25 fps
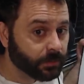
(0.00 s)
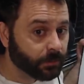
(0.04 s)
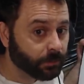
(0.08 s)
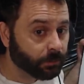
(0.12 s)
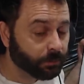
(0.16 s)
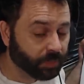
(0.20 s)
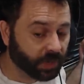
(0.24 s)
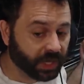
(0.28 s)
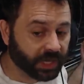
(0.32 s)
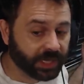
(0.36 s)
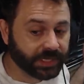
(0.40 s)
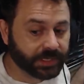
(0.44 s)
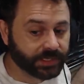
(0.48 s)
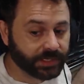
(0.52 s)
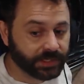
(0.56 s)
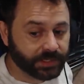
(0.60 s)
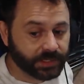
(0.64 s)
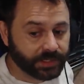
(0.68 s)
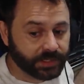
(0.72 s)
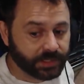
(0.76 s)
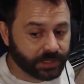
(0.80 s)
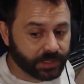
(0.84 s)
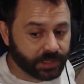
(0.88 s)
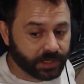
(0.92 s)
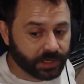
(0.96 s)
But
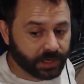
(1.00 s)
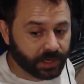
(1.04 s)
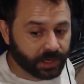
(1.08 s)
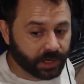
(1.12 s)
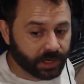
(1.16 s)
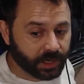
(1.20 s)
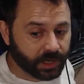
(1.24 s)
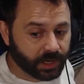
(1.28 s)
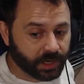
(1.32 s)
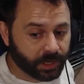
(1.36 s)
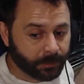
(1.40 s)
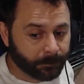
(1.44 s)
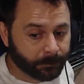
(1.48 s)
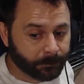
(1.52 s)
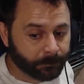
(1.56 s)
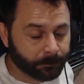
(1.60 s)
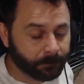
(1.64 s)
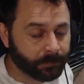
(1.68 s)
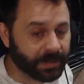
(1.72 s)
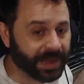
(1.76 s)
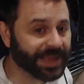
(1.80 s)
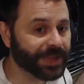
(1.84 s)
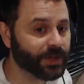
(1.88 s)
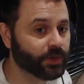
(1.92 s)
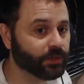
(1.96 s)
um,
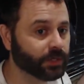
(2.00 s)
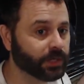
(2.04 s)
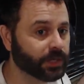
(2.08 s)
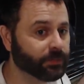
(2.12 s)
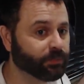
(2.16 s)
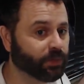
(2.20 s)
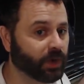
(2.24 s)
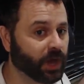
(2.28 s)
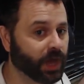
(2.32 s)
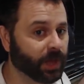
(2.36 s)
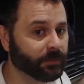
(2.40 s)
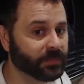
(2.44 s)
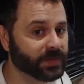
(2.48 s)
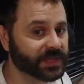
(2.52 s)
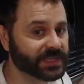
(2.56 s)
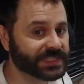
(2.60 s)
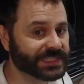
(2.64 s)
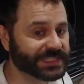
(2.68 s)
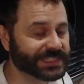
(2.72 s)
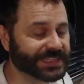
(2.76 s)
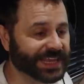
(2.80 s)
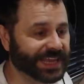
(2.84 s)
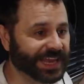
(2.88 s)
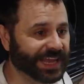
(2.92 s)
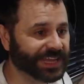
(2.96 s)
my only problem is,
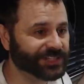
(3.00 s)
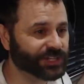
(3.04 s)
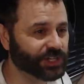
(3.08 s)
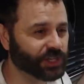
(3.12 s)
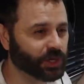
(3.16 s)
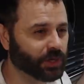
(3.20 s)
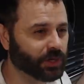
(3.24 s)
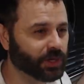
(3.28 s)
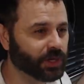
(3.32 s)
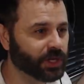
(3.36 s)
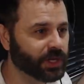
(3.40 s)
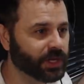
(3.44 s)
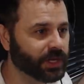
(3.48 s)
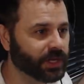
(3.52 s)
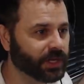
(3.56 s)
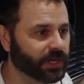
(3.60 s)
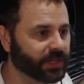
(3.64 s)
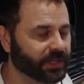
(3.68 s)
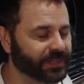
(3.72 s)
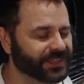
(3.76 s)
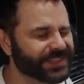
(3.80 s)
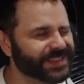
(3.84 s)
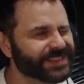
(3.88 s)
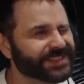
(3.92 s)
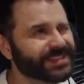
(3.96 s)
is that I took a
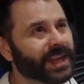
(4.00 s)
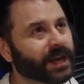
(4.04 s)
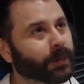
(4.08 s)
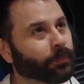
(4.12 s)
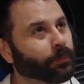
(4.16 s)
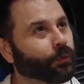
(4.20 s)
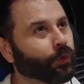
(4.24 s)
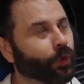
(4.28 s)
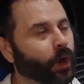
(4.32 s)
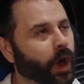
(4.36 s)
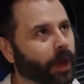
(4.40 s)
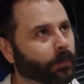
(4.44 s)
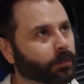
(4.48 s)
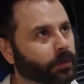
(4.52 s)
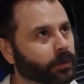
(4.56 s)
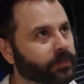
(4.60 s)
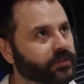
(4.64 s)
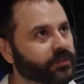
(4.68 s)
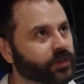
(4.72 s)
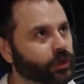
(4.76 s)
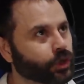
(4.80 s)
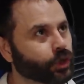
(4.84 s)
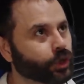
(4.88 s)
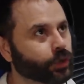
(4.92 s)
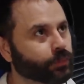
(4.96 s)
it's not a problem.
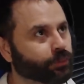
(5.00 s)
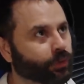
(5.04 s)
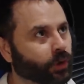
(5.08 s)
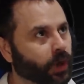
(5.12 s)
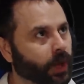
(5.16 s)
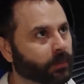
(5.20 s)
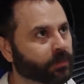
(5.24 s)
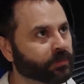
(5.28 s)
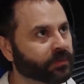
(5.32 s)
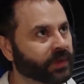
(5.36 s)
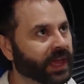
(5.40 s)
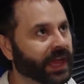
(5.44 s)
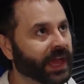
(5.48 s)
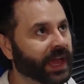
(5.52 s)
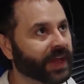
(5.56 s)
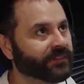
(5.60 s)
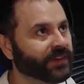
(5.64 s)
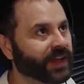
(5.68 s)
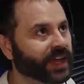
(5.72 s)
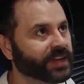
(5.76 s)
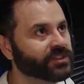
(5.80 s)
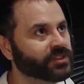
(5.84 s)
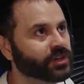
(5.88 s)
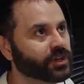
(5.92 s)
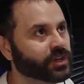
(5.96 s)
It's a good problem to have.
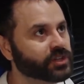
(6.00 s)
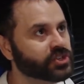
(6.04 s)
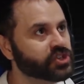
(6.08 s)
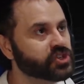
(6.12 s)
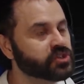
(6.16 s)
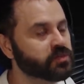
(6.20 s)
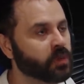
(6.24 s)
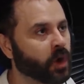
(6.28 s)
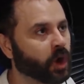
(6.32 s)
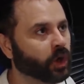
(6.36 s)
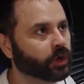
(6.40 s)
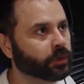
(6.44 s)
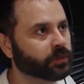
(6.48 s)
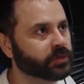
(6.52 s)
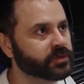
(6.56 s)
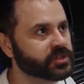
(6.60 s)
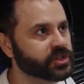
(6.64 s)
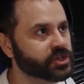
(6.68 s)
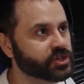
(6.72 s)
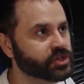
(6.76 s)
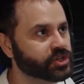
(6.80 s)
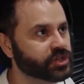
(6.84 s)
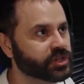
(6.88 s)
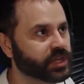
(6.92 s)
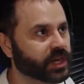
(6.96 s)
I took a smaller
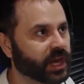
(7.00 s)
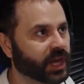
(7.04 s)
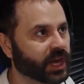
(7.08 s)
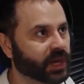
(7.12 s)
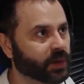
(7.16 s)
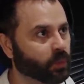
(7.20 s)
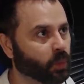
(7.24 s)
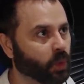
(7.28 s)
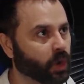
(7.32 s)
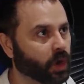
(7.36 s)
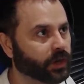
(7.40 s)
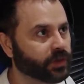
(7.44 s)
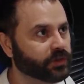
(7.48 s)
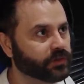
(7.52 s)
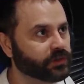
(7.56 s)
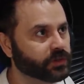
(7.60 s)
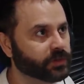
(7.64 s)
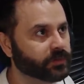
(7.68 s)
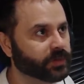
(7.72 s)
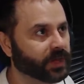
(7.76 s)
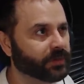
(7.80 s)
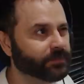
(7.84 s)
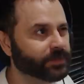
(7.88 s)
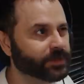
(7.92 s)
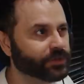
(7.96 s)
position than I had wanted to,
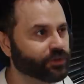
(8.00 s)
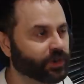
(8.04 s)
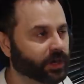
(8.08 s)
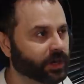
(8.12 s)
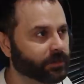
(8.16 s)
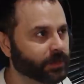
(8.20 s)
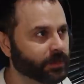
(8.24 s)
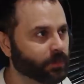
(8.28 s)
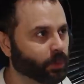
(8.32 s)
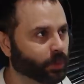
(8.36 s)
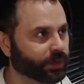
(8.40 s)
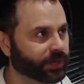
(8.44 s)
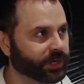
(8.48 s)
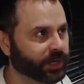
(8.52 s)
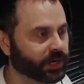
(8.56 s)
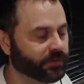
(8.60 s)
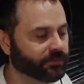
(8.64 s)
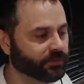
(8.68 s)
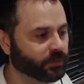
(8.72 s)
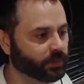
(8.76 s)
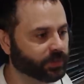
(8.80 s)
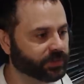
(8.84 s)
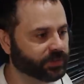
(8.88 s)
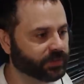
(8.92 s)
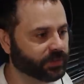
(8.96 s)
but I've been trying to be more
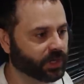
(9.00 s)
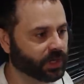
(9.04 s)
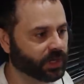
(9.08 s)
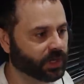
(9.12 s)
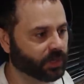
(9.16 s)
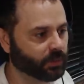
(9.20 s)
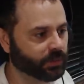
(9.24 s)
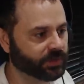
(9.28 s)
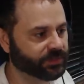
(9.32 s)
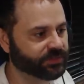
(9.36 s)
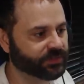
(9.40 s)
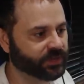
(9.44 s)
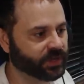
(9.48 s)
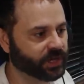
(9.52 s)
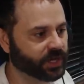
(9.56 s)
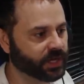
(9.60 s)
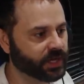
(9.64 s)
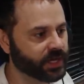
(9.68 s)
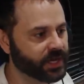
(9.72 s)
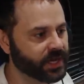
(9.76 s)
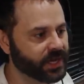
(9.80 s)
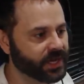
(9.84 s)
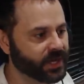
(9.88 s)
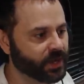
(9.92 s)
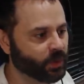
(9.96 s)
careful with uh, with uh,
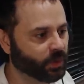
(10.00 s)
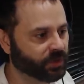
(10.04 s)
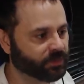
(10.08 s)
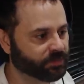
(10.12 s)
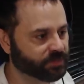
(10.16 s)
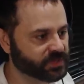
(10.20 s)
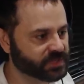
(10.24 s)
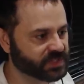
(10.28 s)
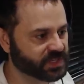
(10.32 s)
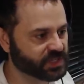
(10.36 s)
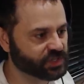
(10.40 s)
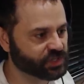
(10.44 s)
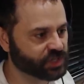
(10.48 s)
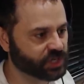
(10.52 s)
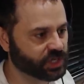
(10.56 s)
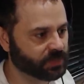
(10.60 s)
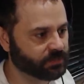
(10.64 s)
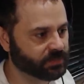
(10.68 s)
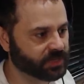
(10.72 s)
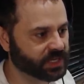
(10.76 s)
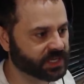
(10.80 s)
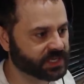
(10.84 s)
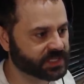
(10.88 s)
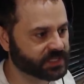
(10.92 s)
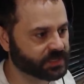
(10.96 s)
with positioning
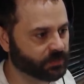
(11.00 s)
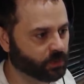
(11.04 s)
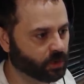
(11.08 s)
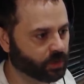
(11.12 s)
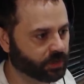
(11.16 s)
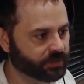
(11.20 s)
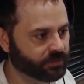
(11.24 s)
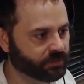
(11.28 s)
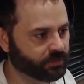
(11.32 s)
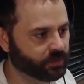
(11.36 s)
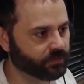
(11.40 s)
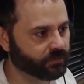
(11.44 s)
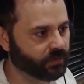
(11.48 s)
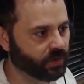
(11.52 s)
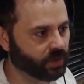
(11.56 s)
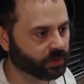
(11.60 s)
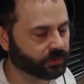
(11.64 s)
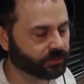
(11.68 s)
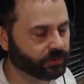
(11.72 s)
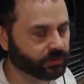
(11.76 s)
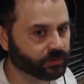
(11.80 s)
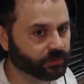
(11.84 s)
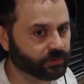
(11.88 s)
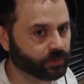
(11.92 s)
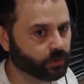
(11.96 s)
because the market's so
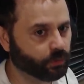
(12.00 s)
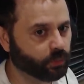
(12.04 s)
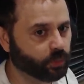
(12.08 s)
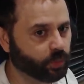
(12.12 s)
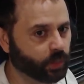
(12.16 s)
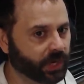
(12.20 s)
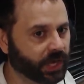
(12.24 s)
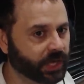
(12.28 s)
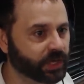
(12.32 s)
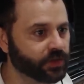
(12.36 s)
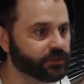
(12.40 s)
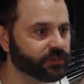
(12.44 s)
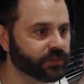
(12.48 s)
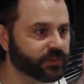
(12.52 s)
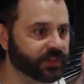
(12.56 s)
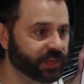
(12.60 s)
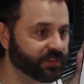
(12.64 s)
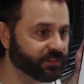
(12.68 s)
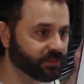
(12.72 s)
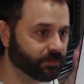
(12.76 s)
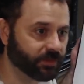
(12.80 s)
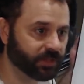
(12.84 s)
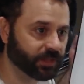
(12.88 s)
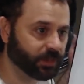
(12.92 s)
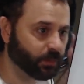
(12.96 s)
volatile. So when I used to take
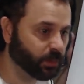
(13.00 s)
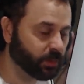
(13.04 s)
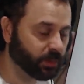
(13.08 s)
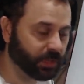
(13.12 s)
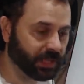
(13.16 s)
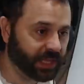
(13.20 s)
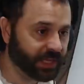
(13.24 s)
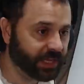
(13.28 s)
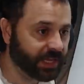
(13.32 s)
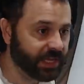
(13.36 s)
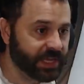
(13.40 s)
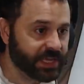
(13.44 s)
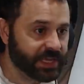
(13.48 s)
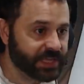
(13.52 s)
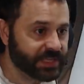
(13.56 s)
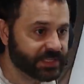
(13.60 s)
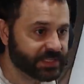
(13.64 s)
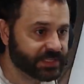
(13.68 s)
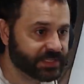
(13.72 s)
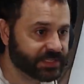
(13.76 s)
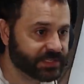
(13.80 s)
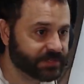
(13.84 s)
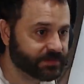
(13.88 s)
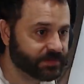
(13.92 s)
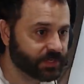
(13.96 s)
something that would be like,
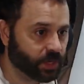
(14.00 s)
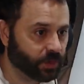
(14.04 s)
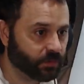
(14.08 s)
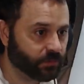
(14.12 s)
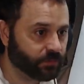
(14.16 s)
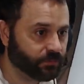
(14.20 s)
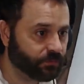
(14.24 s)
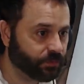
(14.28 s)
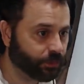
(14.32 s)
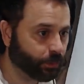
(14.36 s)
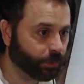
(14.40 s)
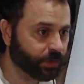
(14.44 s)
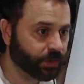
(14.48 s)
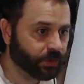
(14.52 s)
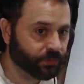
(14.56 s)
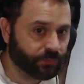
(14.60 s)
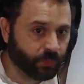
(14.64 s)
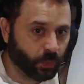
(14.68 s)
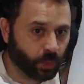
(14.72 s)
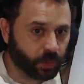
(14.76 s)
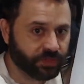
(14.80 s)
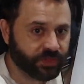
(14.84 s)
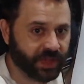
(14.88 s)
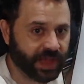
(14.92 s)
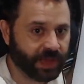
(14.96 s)
you know, three or
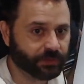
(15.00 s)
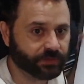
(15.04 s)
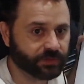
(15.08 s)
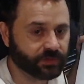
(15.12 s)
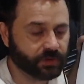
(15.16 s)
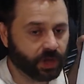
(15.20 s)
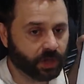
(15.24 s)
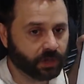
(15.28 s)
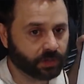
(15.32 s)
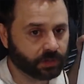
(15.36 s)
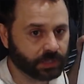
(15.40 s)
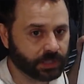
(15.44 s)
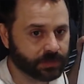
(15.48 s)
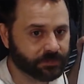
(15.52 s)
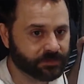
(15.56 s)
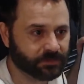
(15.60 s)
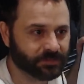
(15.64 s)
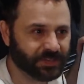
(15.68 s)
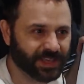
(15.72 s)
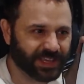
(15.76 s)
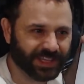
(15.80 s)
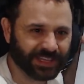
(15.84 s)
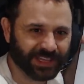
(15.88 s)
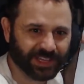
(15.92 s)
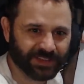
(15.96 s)
four thousand dollar leaps, I'm
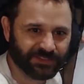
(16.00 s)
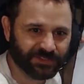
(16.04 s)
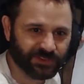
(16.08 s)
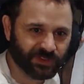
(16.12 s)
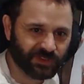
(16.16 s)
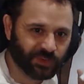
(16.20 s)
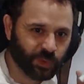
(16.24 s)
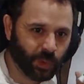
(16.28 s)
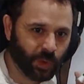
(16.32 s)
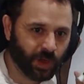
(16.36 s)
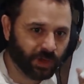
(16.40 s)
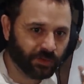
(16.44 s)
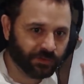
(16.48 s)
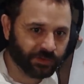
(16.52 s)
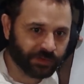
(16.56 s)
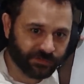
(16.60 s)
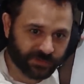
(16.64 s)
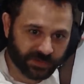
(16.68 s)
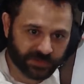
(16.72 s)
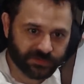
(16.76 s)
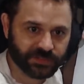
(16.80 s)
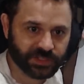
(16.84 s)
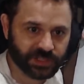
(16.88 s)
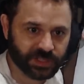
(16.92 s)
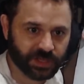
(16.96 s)
taking like twelve to
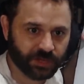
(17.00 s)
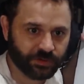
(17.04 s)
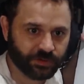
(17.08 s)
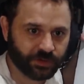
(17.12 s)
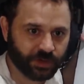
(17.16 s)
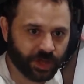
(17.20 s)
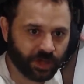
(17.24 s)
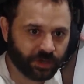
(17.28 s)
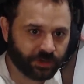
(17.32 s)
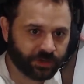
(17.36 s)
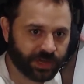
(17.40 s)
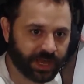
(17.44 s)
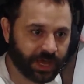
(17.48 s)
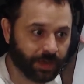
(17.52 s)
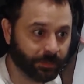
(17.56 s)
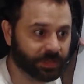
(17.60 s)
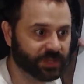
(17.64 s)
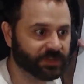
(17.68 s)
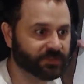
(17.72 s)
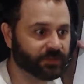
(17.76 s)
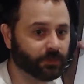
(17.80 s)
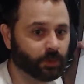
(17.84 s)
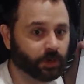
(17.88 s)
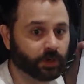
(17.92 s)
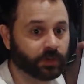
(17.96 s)
fifteen hundred dollar now
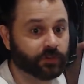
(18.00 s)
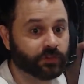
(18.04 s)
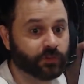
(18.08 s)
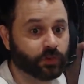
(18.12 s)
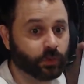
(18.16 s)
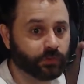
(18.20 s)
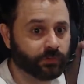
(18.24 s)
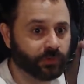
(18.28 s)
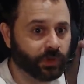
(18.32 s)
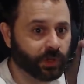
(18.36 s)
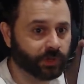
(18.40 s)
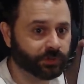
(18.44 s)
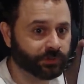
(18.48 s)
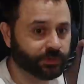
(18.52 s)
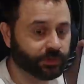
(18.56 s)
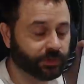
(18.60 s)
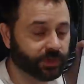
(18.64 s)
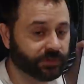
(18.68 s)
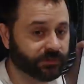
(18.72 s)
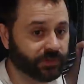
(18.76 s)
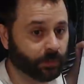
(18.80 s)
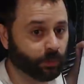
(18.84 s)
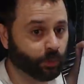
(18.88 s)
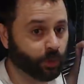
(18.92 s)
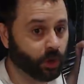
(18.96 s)
because the market's so volatile. And
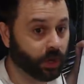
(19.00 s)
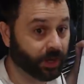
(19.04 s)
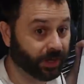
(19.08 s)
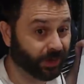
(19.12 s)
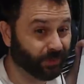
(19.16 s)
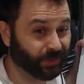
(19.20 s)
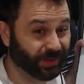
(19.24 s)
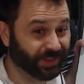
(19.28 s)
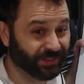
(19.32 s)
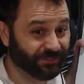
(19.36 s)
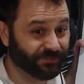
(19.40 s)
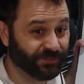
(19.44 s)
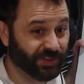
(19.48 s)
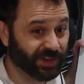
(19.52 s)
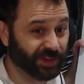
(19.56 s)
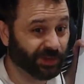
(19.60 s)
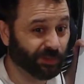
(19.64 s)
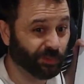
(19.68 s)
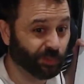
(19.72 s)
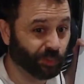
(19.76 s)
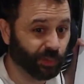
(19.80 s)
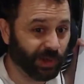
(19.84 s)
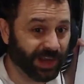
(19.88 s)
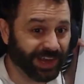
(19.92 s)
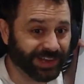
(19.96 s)
if I'm wrong, I don't want to get
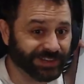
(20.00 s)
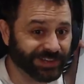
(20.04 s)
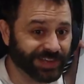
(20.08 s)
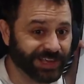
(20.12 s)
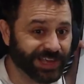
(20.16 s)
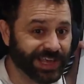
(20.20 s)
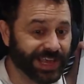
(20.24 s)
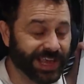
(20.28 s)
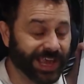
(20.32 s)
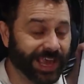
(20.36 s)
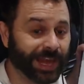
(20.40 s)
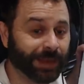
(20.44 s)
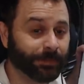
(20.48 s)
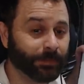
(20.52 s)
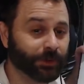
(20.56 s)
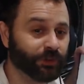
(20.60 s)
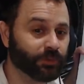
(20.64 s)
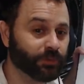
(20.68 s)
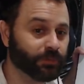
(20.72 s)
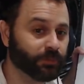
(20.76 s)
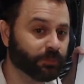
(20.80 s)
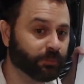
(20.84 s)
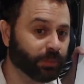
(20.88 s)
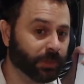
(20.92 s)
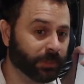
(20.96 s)
fucking wrecked. And I've
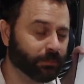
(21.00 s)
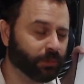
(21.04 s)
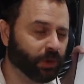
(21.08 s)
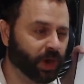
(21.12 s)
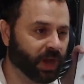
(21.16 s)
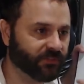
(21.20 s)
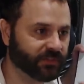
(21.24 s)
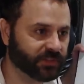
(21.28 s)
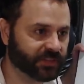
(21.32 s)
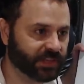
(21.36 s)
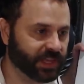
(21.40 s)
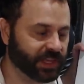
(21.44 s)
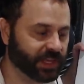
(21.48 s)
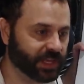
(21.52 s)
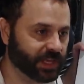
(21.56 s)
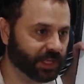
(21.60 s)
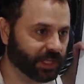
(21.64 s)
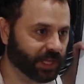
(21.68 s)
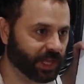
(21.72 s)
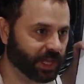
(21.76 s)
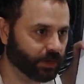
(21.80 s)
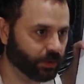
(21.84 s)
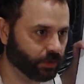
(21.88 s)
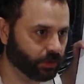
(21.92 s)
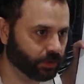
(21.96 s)
been been profit taking a
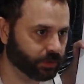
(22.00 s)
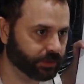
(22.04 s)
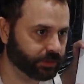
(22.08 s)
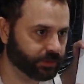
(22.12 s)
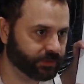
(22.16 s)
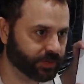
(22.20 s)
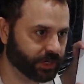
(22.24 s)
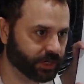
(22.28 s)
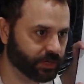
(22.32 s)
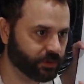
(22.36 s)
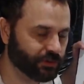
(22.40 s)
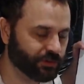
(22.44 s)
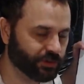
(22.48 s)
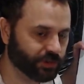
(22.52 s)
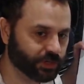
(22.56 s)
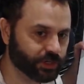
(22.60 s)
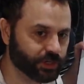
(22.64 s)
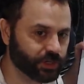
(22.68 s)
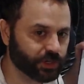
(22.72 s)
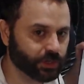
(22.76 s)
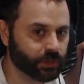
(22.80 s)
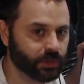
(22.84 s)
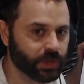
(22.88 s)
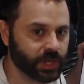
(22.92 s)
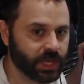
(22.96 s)
lot earlier than I usually
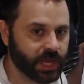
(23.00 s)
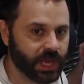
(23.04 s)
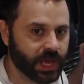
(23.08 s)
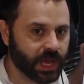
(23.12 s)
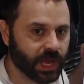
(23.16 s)
do.